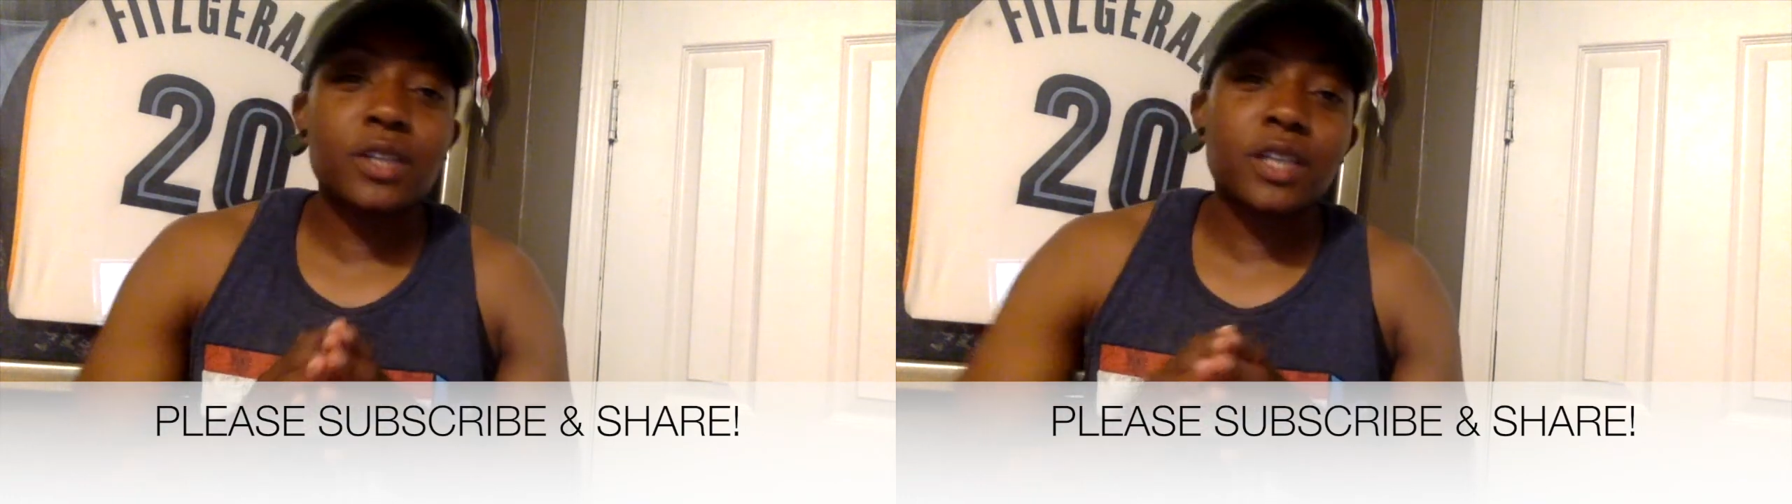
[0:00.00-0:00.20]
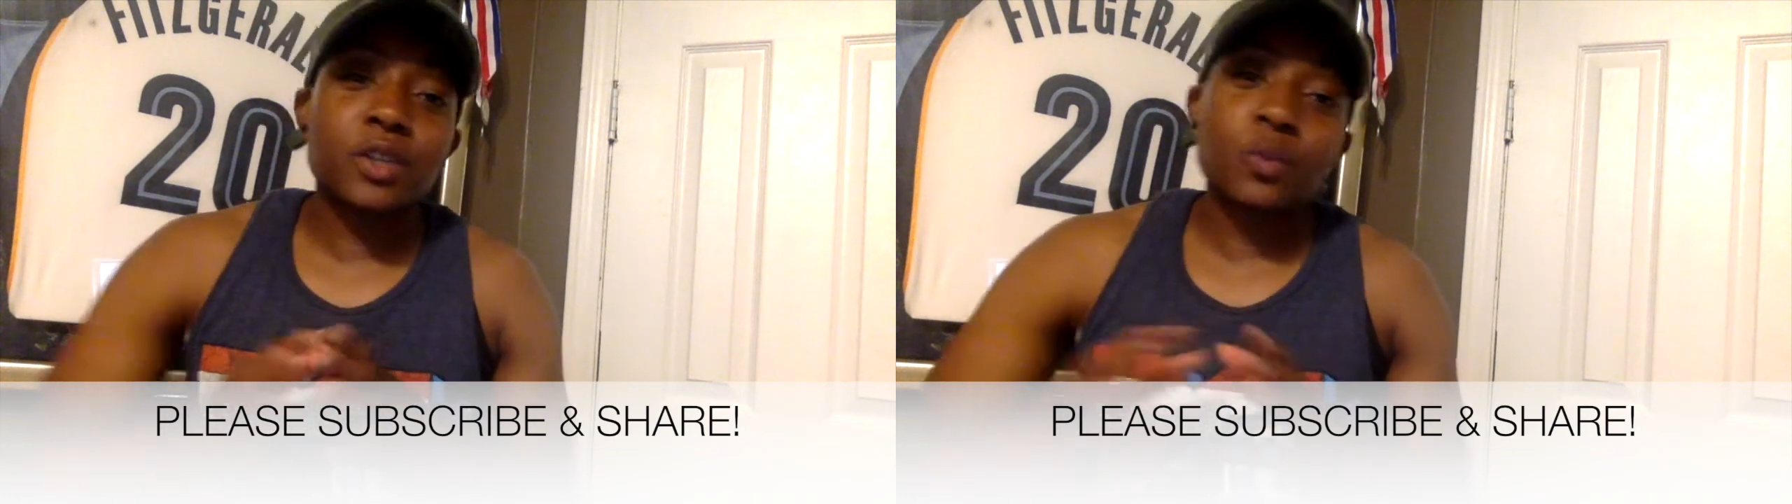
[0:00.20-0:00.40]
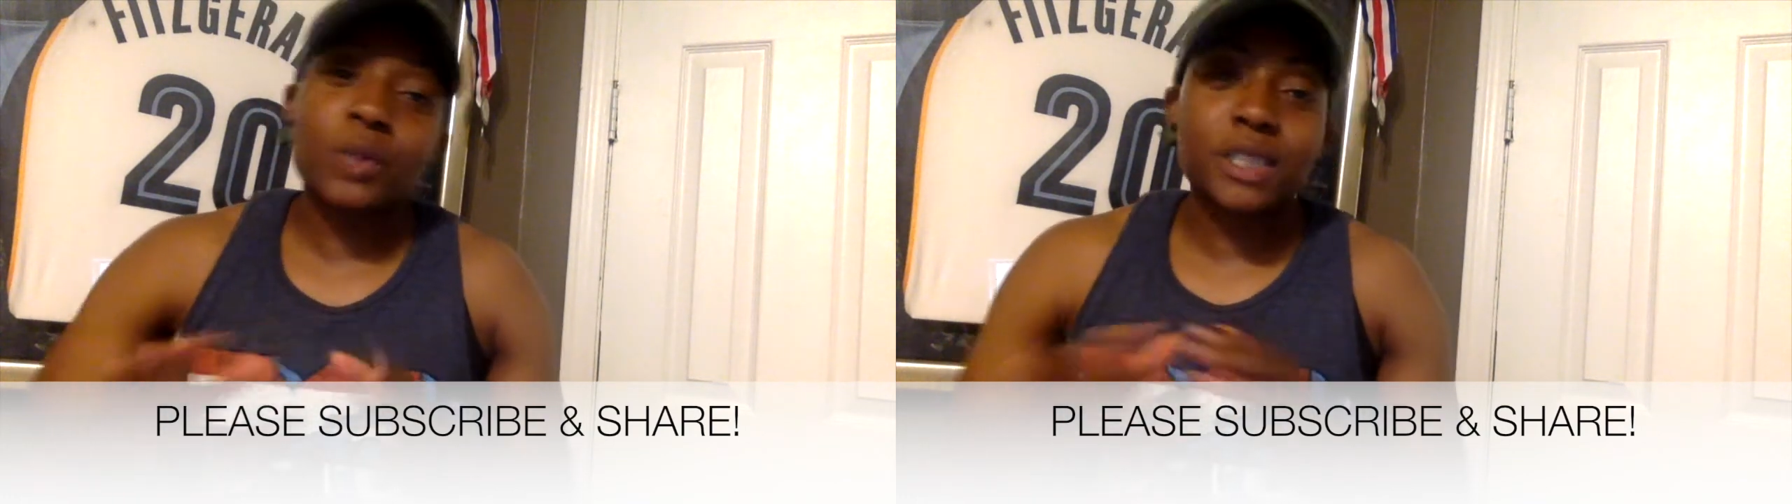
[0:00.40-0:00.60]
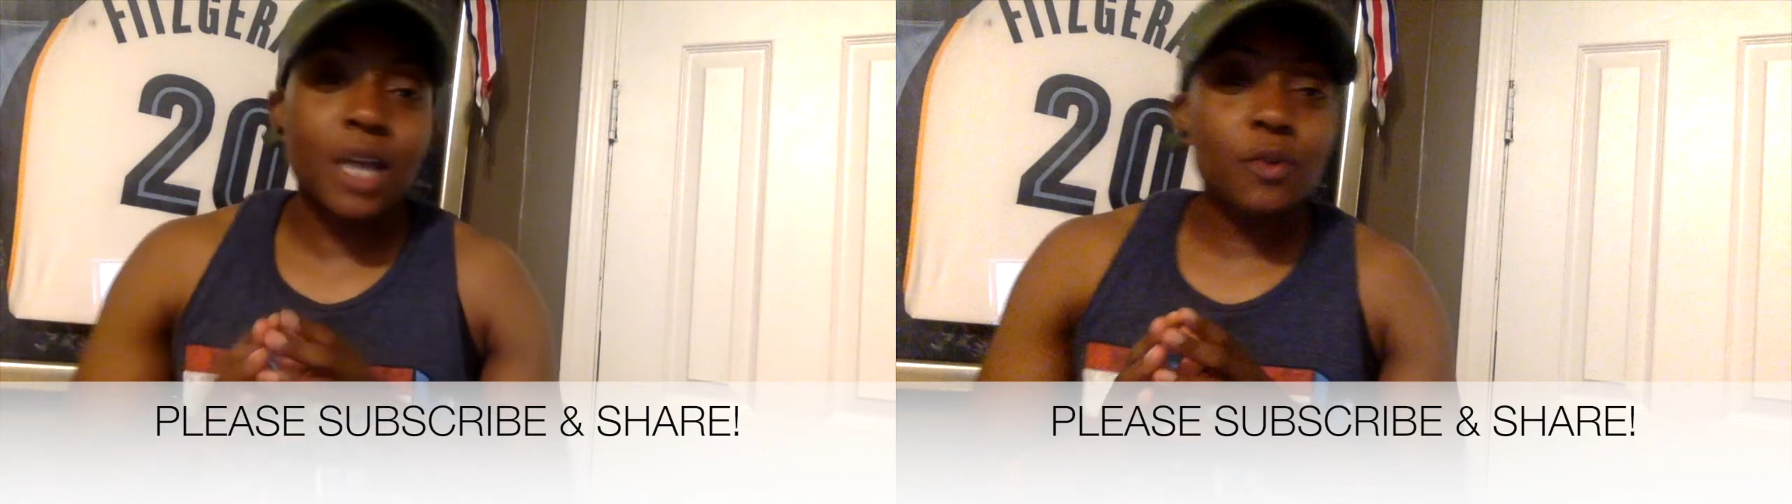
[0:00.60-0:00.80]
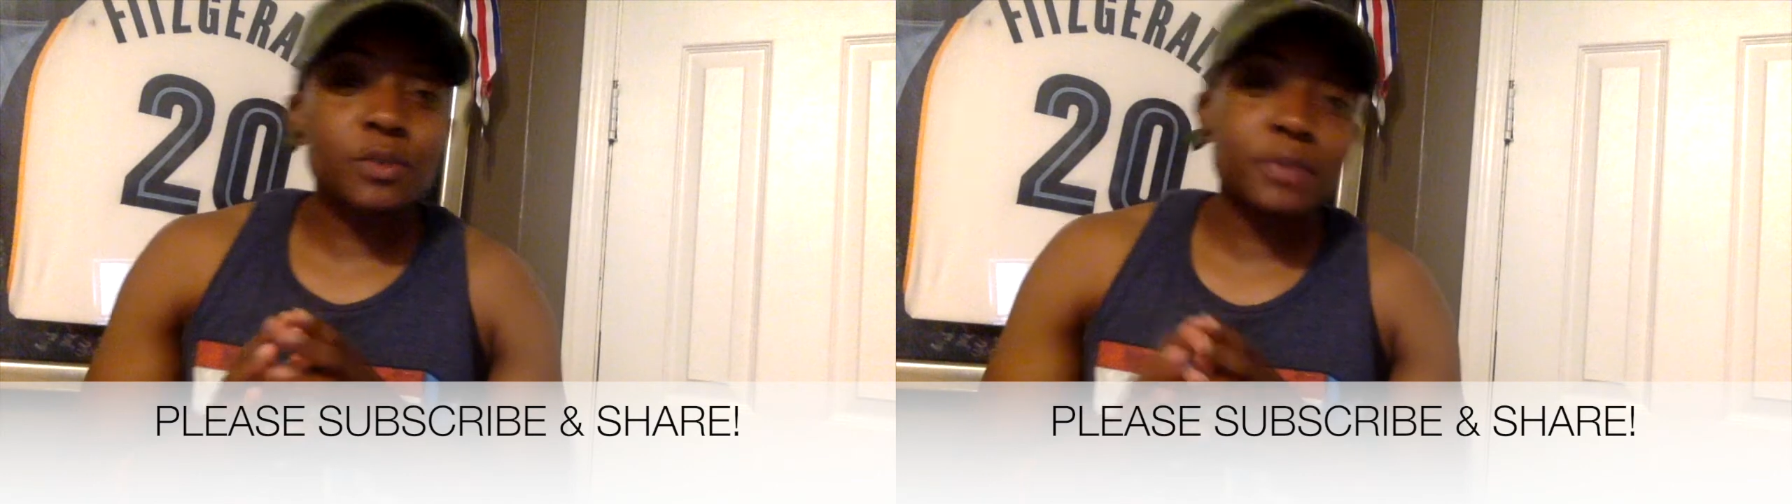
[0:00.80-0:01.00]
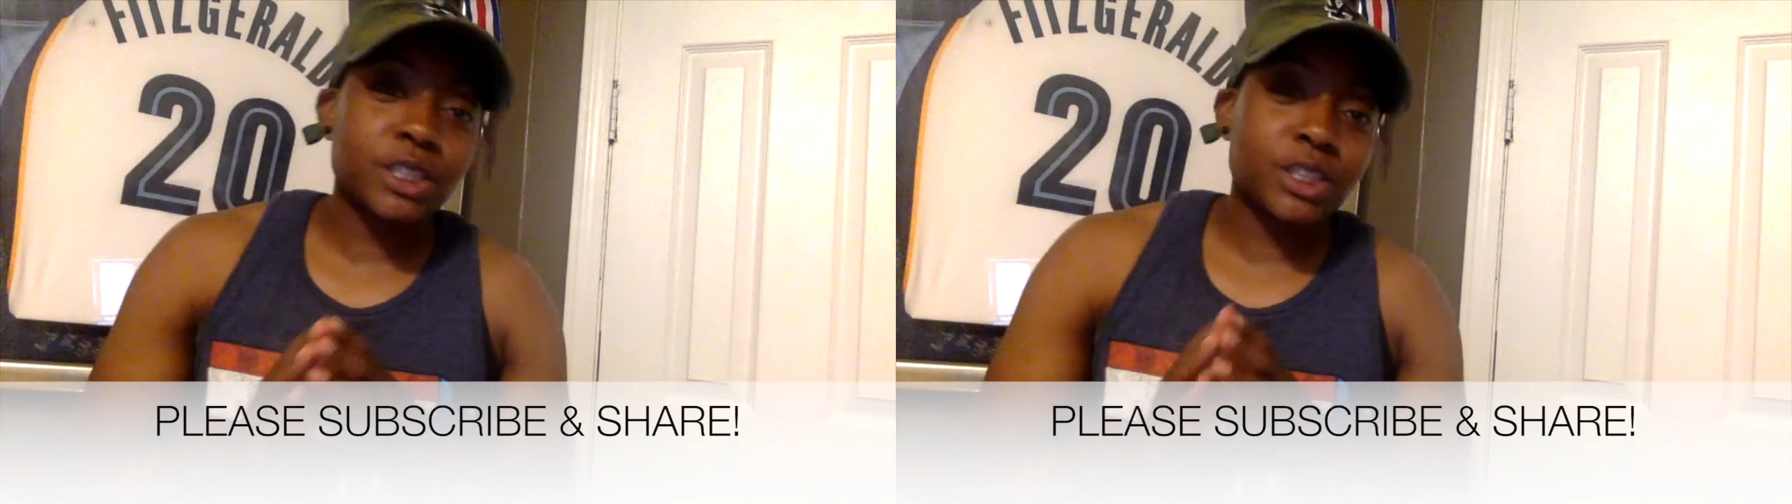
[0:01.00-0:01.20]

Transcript: that the reason I was missing